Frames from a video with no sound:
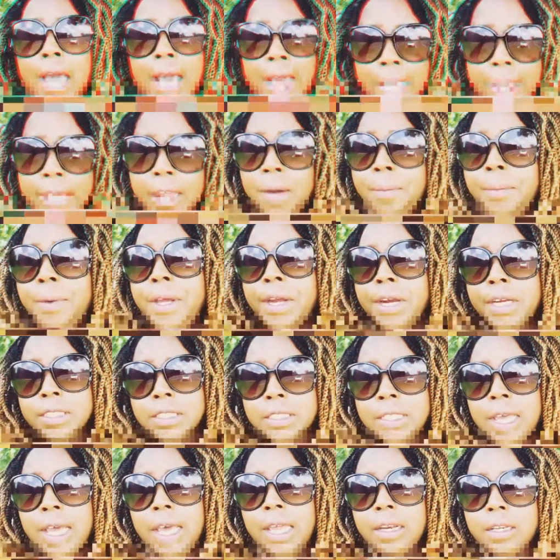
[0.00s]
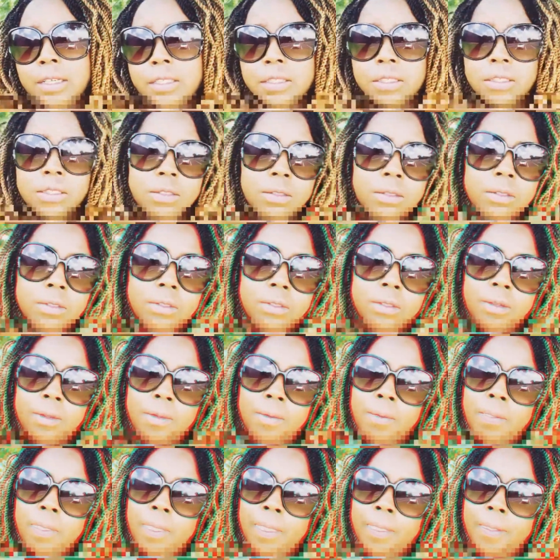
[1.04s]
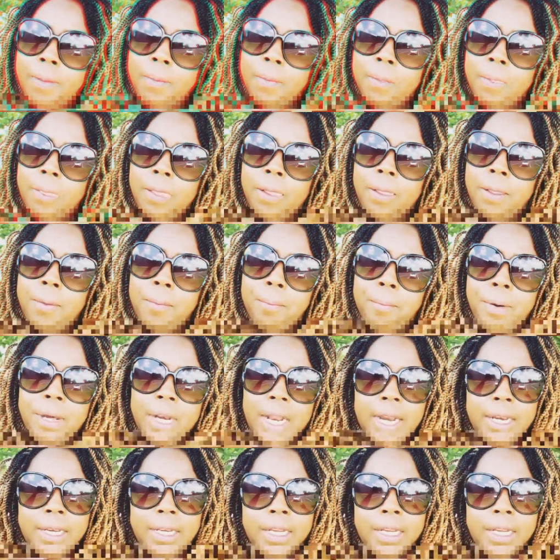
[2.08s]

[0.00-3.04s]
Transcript: I am a hairstylist. But I